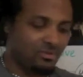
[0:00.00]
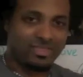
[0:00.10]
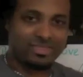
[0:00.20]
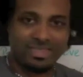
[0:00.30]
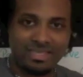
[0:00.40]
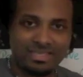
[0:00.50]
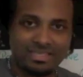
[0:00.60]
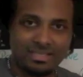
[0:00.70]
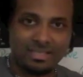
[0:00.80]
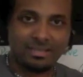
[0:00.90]
With
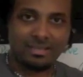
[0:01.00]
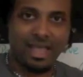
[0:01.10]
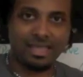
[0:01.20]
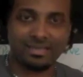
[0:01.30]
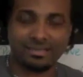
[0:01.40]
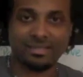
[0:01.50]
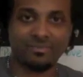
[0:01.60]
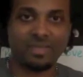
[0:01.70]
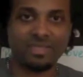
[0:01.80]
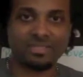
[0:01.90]
this, I could
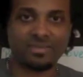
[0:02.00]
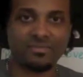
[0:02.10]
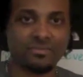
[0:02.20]
give myself